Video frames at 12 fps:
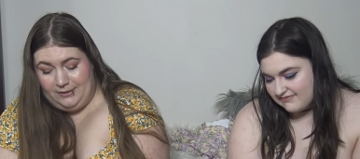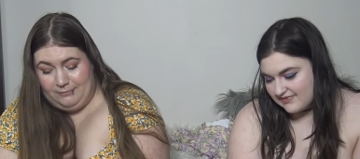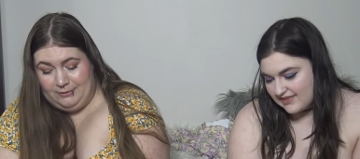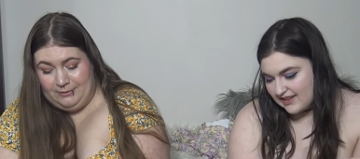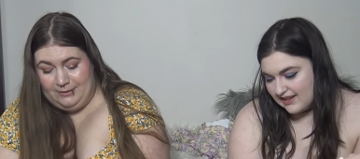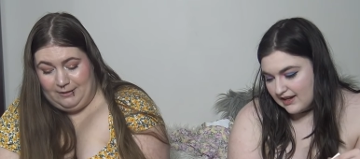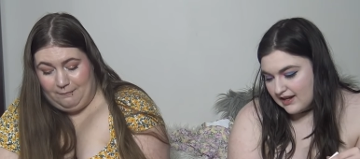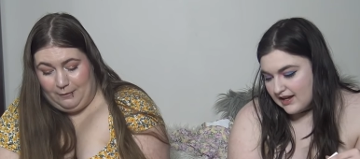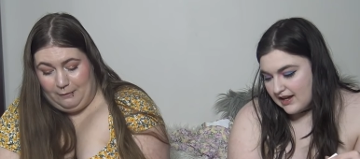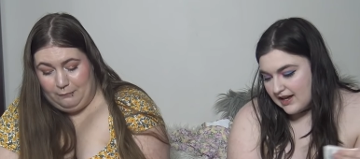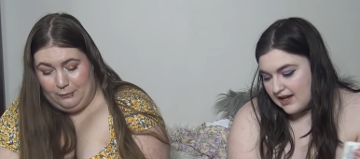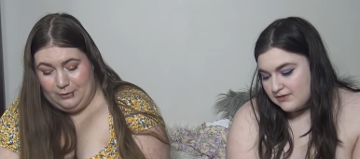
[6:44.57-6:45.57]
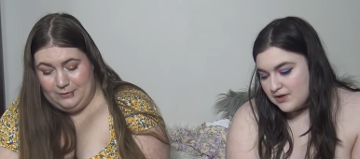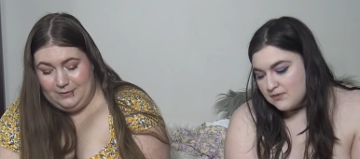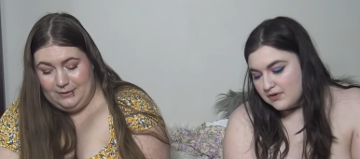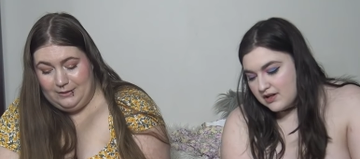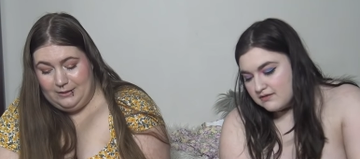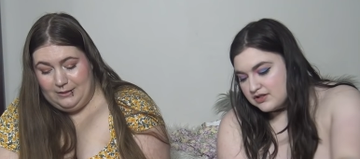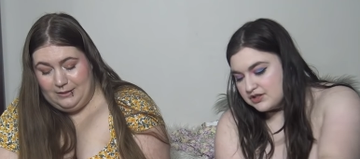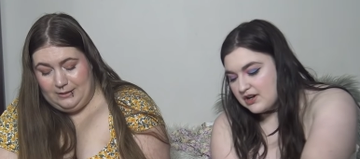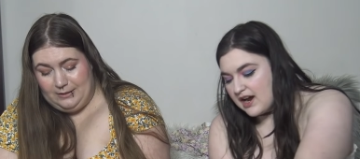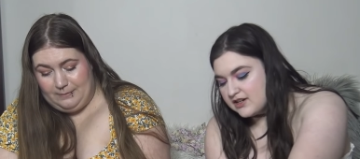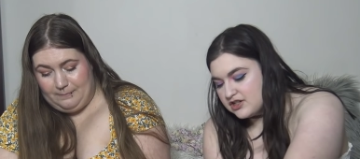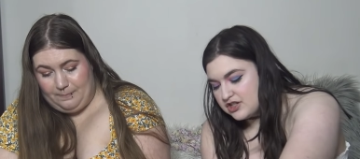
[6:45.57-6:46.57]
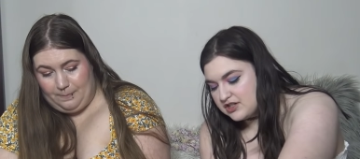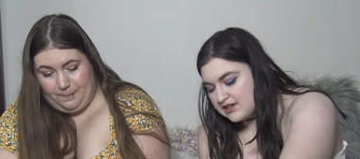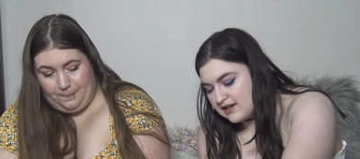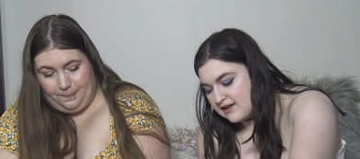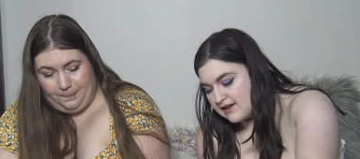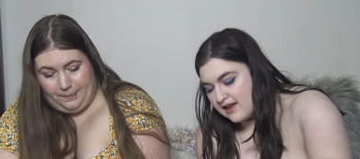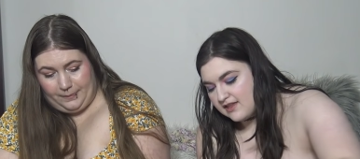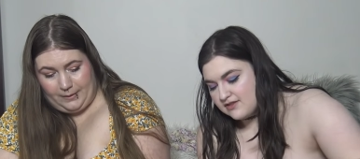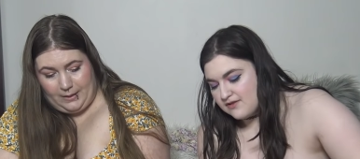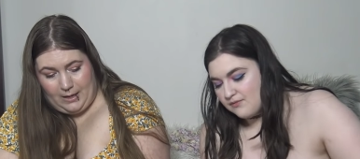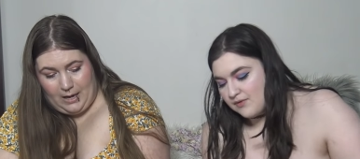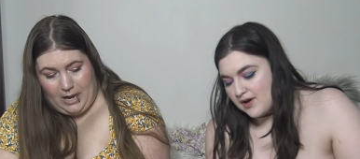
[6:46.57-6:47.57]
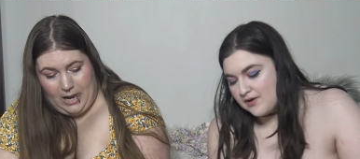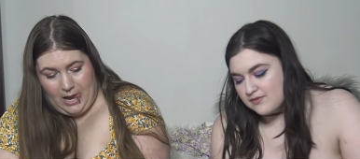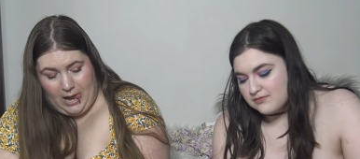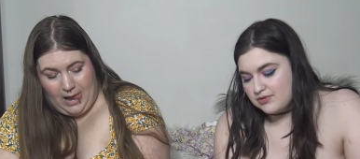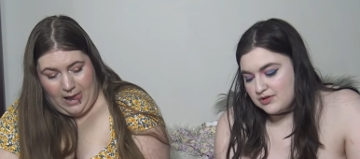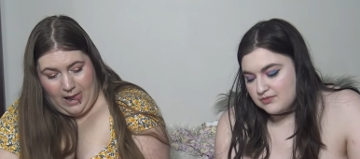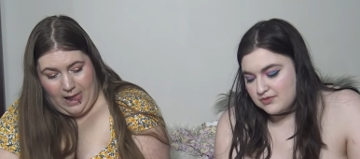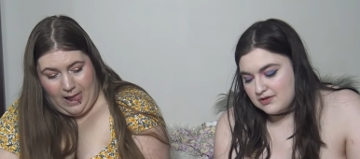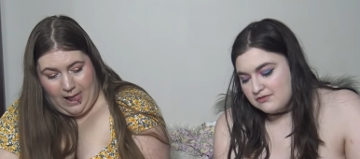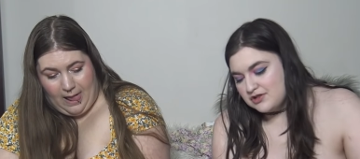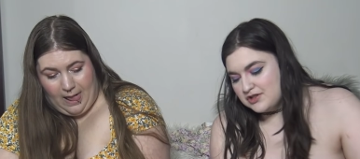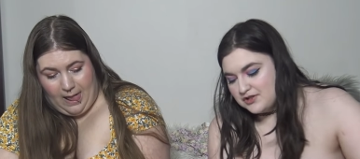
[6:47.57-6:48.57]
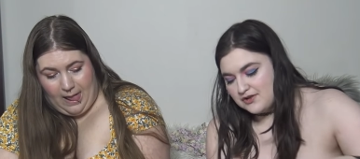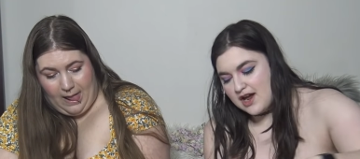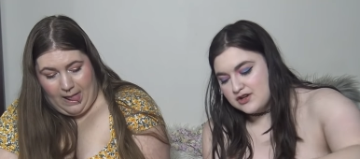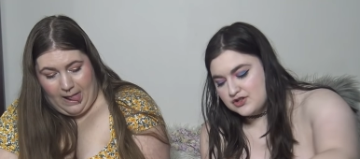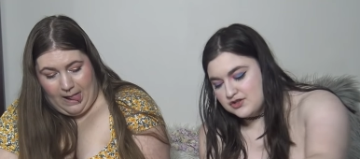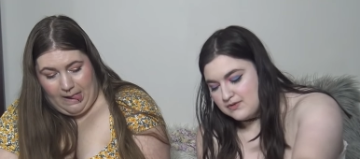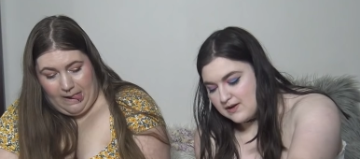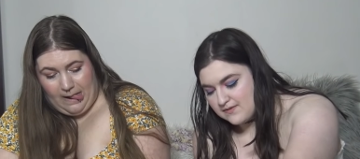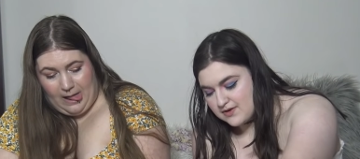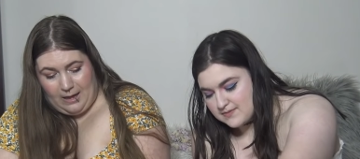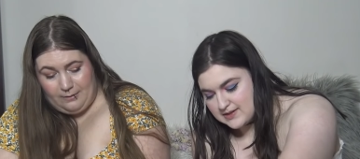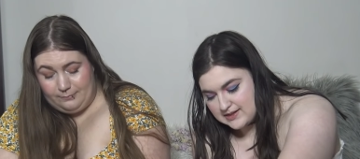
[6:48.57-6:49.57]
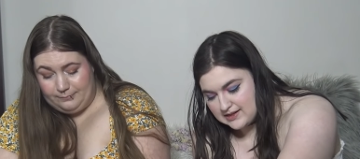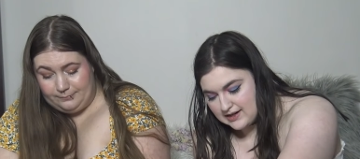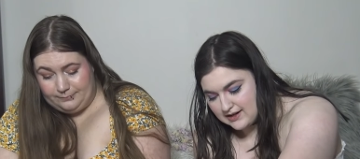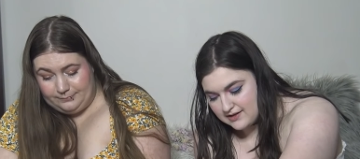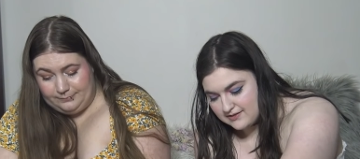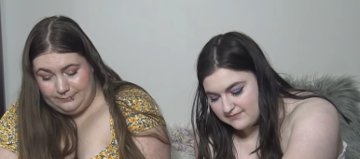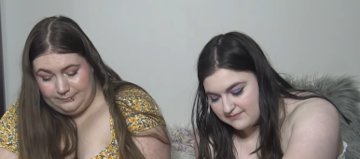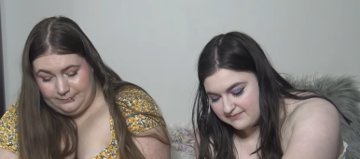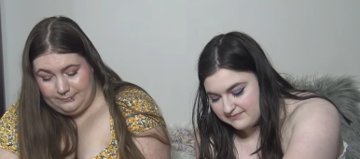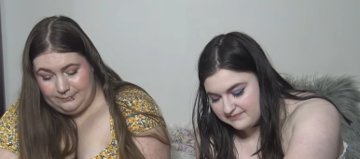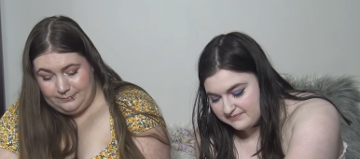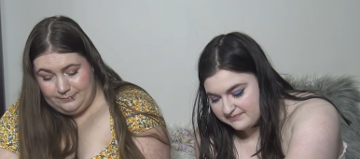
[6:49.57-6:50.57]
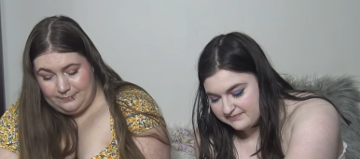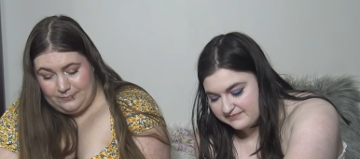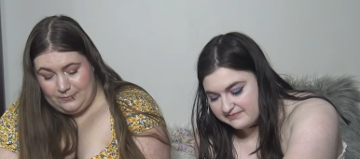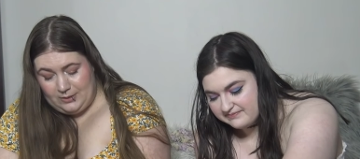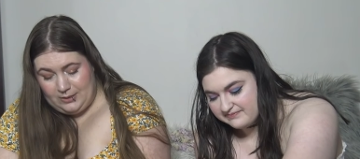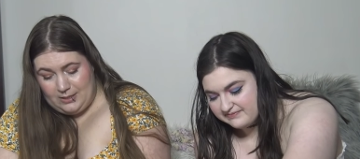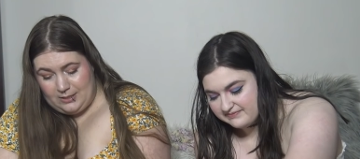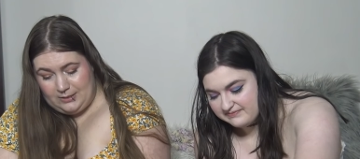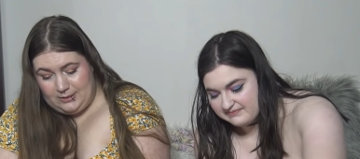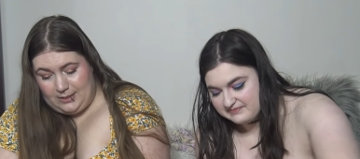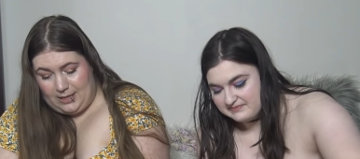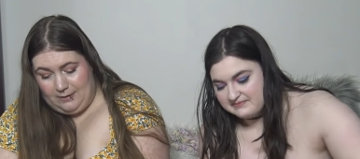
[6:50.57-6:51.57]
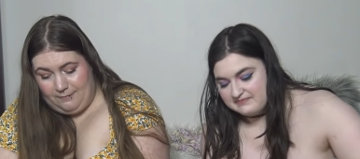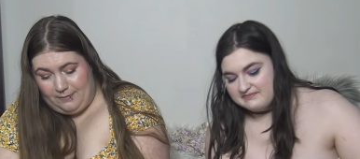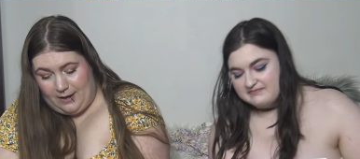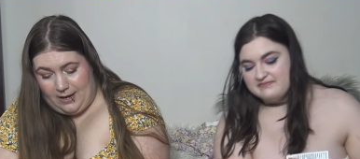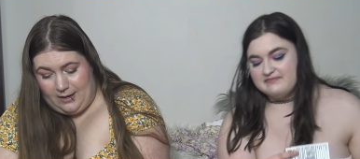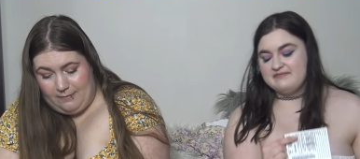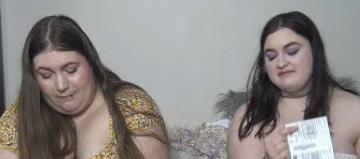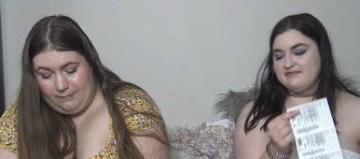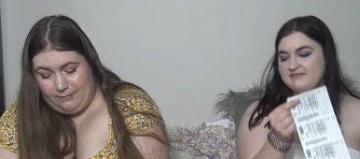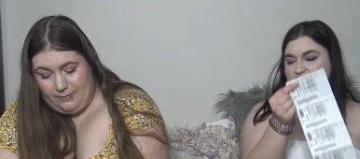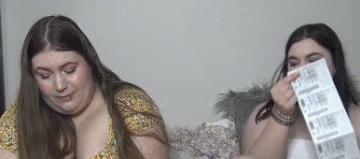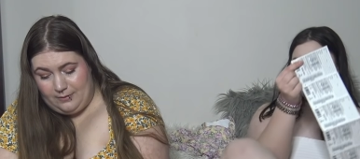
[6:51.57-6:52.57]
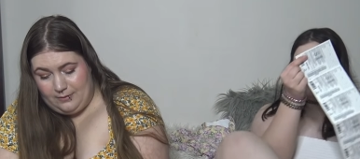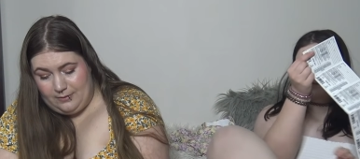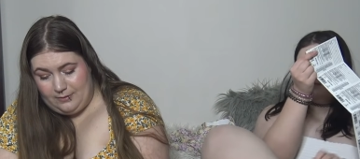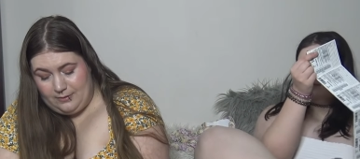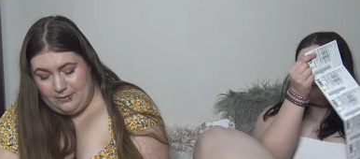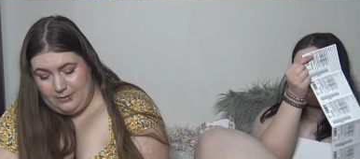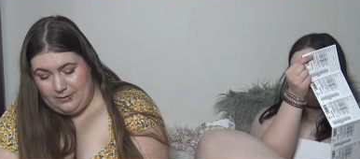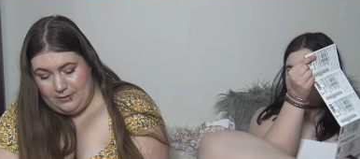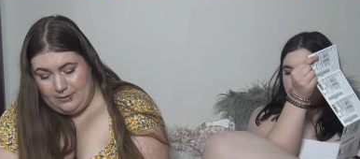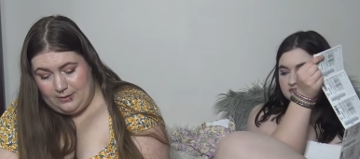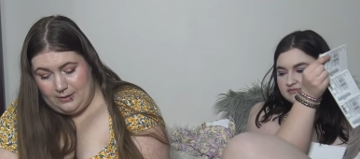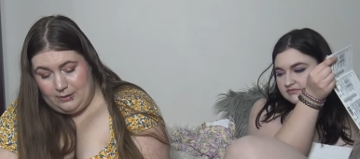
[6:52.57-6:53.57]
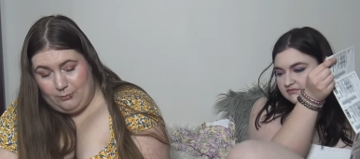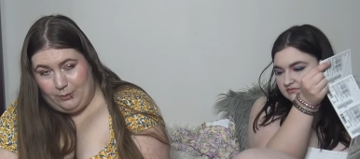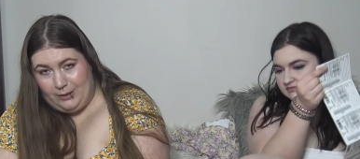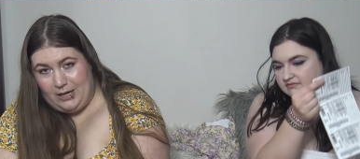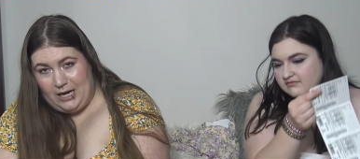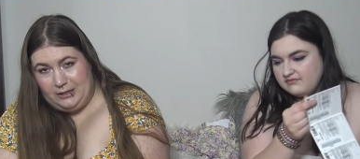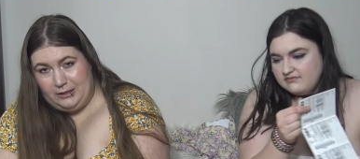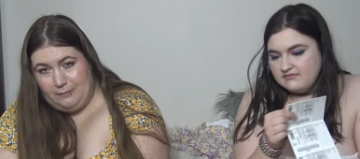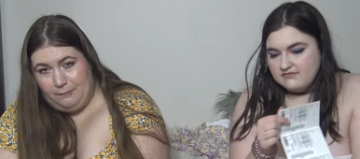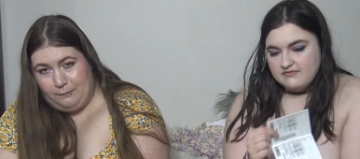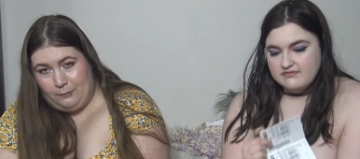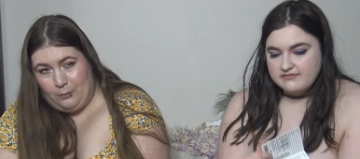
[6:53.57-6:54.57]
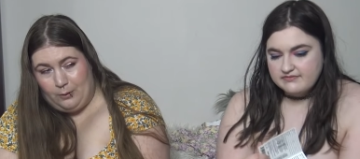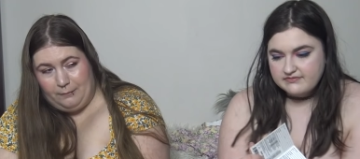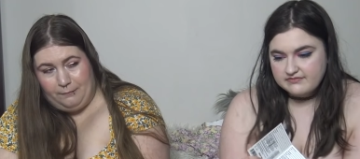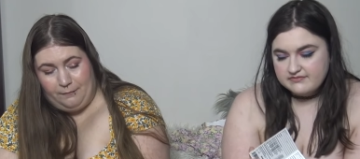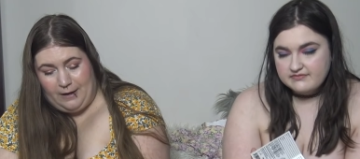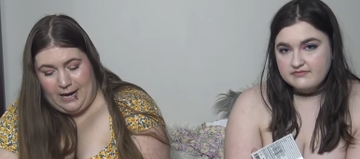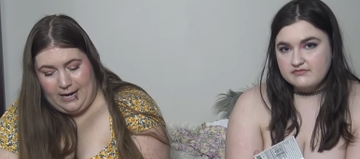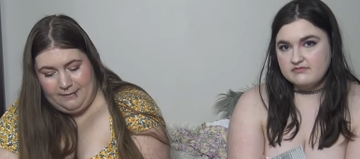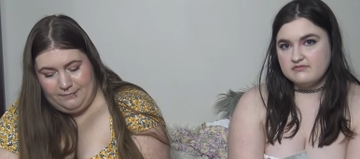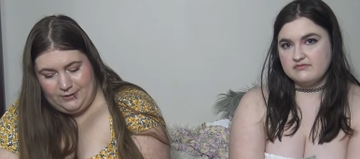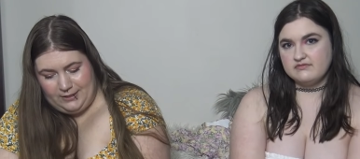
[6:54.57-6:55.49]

Speaker 1: I was gonna say five fours. If you would
Speaker 2: have scratched it in the row, you would have just scratched three of them
Speaker 1: instead. Mm -hmm. Take five. We got the four fives